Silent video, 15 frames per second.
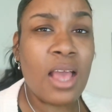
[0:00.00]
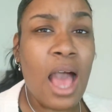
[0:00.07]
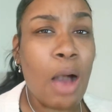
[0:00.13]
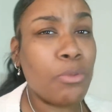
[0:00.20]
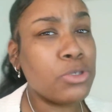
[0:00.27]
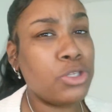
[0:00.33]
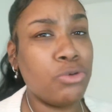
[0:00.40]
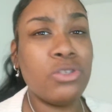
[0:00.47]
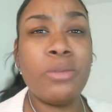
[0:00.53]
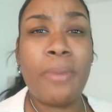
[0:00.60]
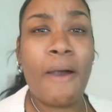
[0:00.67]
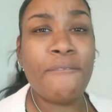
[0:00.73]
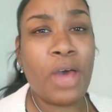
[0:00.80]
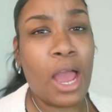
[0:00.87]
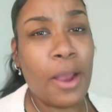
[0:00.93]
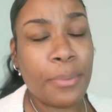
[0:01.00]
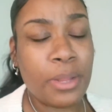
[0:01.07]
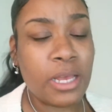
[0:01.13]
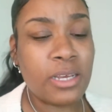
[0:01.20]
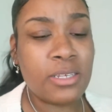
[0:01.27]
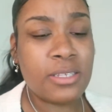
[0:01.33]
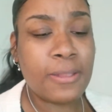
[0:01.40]
i was using my
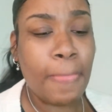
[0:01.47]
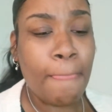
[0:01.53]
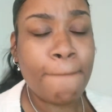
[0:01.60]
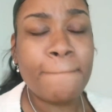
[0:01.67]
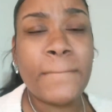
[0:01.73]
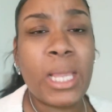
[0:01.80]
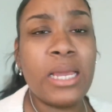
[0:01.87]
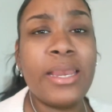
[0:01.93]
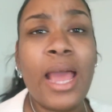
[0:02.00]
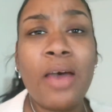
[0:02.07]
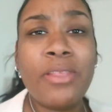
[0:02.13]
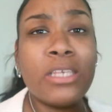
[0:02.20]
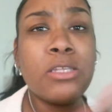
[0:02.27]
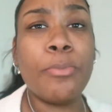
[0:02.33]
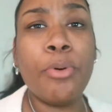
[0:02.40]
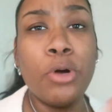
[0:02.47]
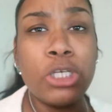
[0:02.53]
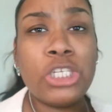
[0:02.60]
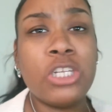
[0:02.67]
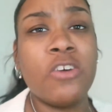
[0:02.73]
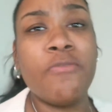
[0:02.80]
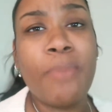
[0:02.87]
fireplace and now that's a
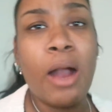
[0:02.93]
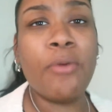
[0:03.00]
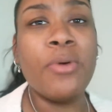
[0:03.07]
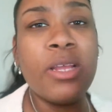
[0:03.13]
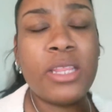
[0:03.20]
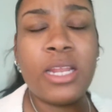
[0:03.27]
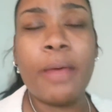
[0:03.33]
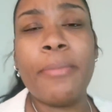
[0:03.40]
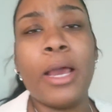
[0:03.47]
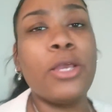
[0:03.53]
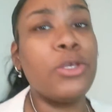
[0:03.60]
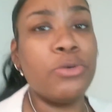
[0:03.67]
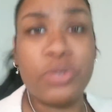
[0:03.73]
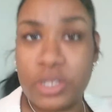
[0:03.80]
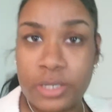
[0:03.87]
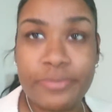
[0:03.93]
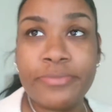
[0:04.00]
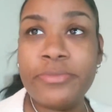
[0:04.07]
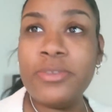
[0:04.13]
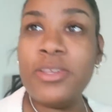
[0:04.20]
portion of my rent that i'm not using